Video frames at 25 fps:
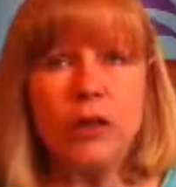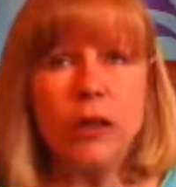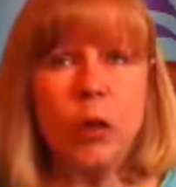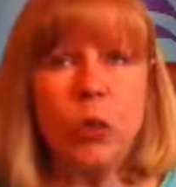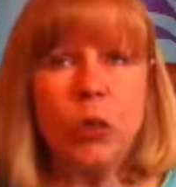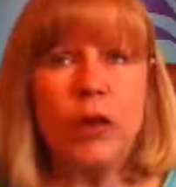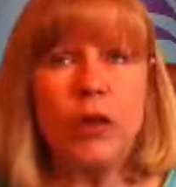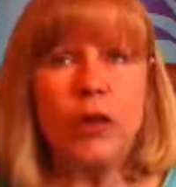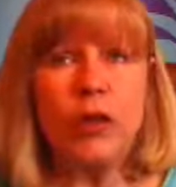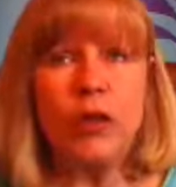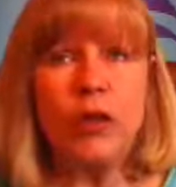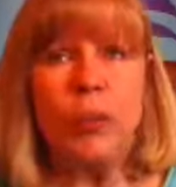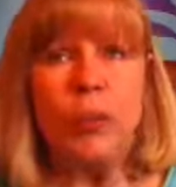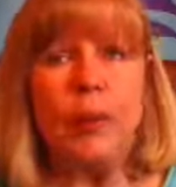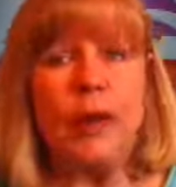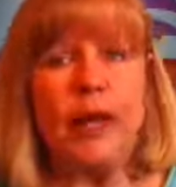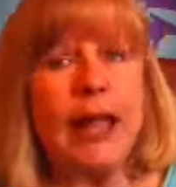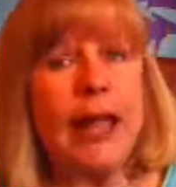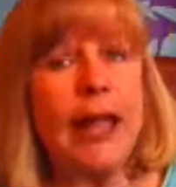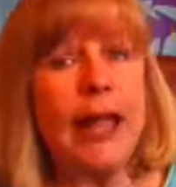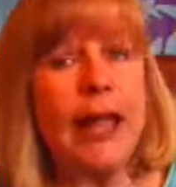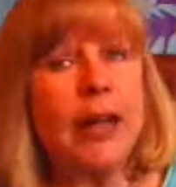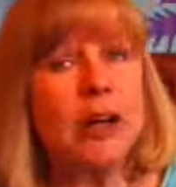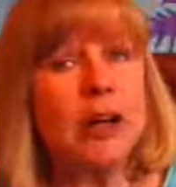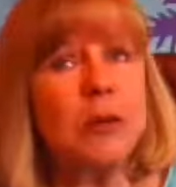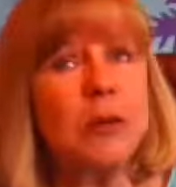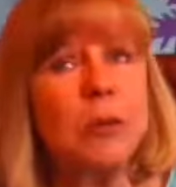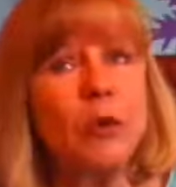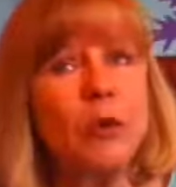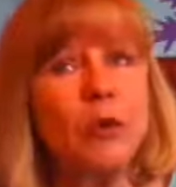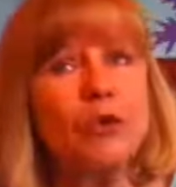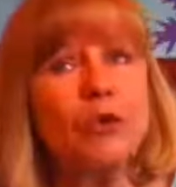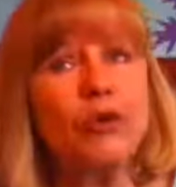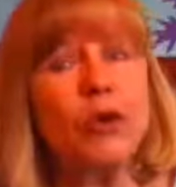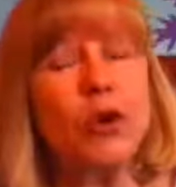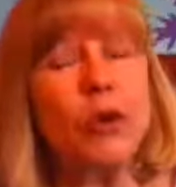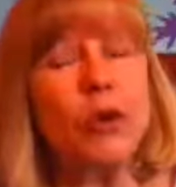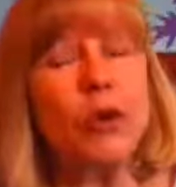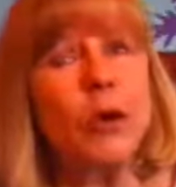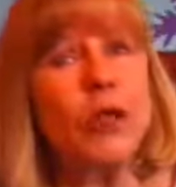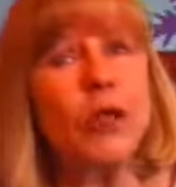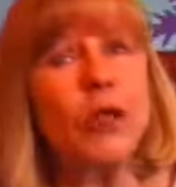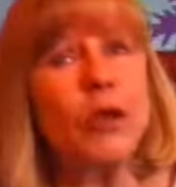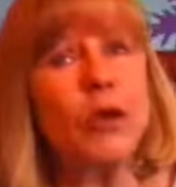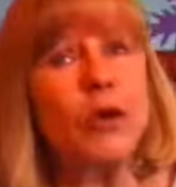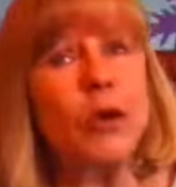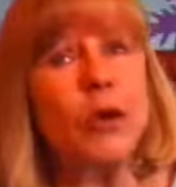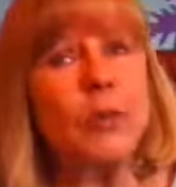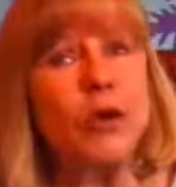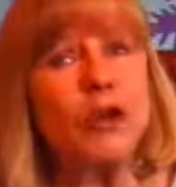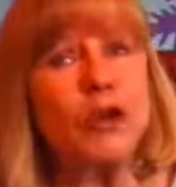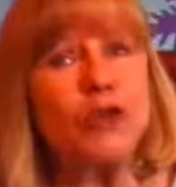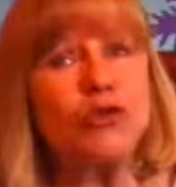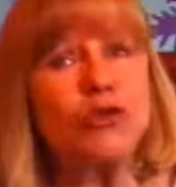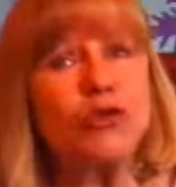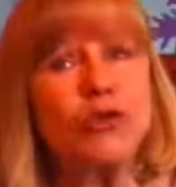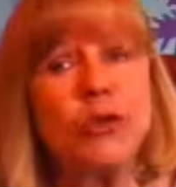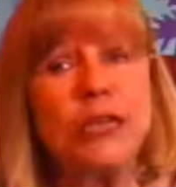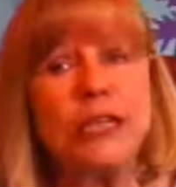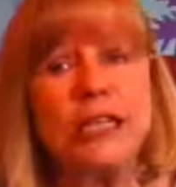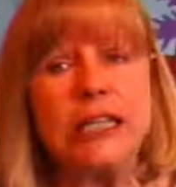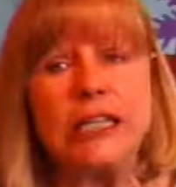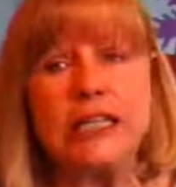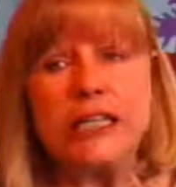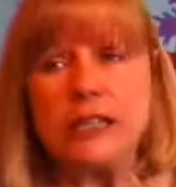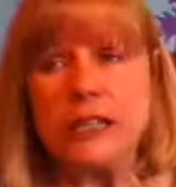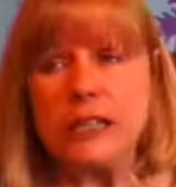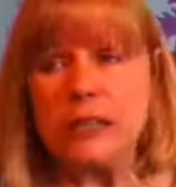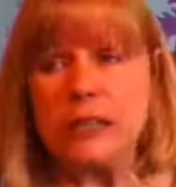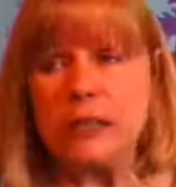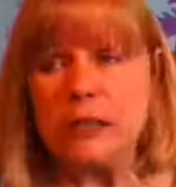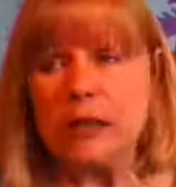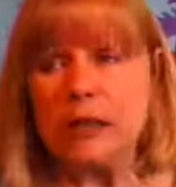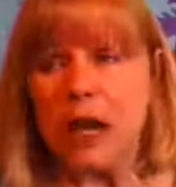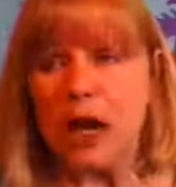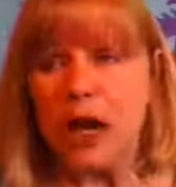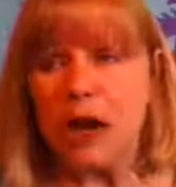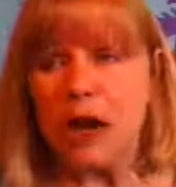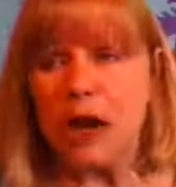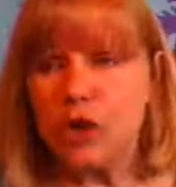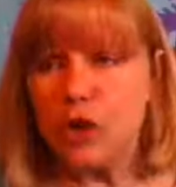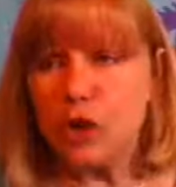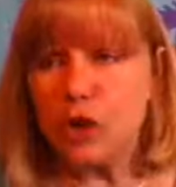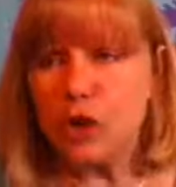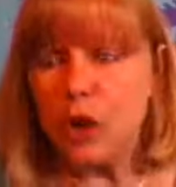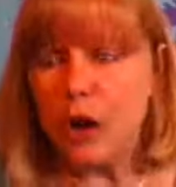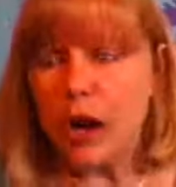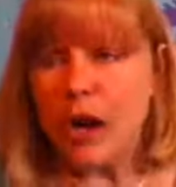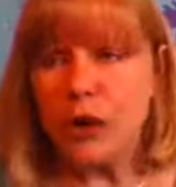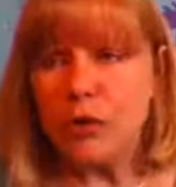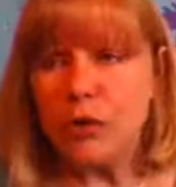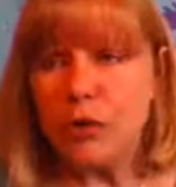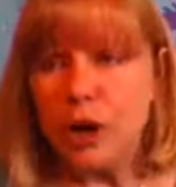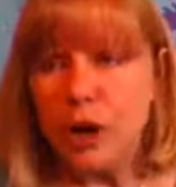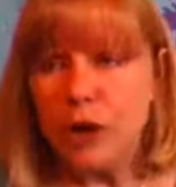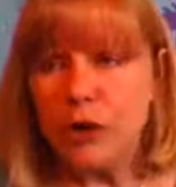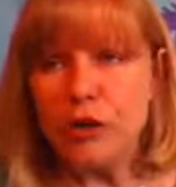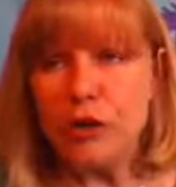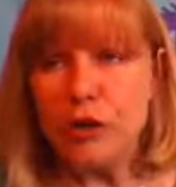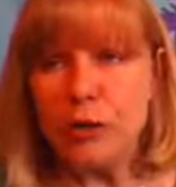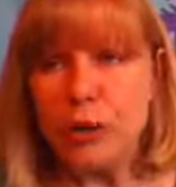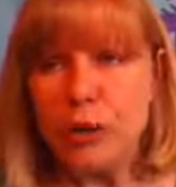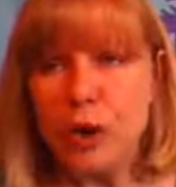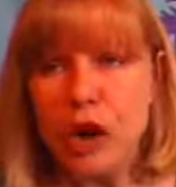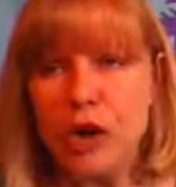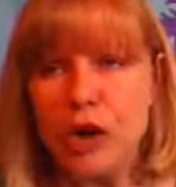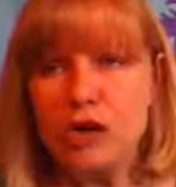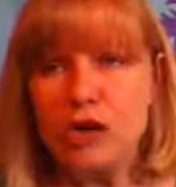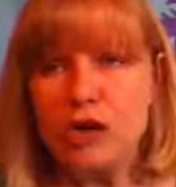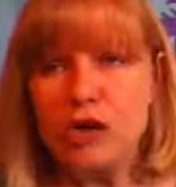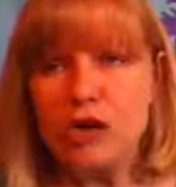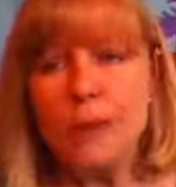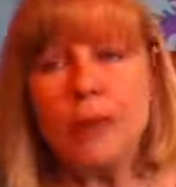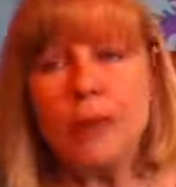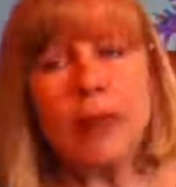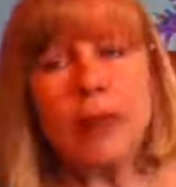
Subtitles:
whether it be animals or whether it be trees and underground underbrush.